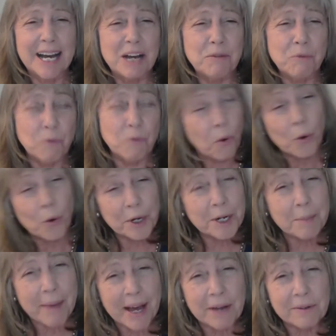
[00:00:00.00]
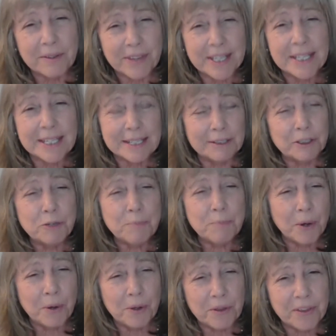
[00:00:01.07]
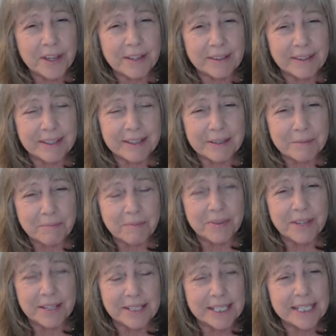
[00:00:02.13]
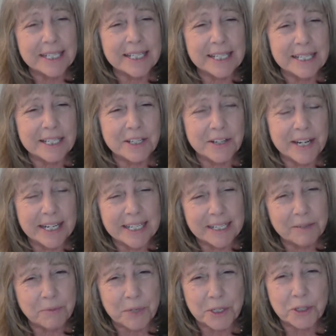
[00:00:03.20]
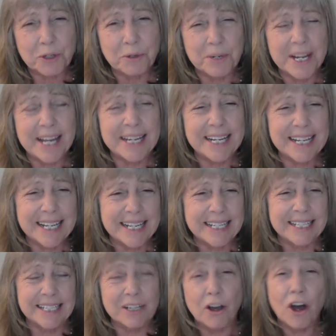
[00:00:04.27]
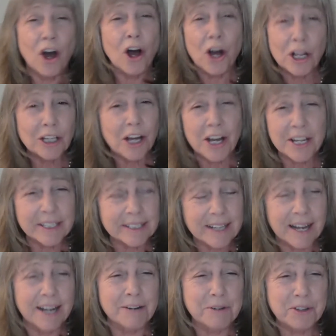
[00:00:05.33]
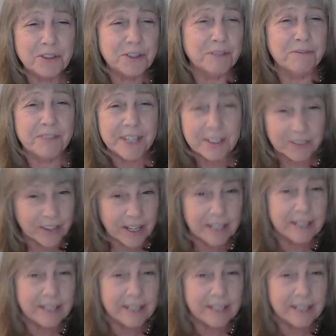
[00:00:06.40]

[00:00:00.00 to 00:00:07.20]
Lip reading: warn about this loophole that that Citizens United was creating and call on Congress to fix it?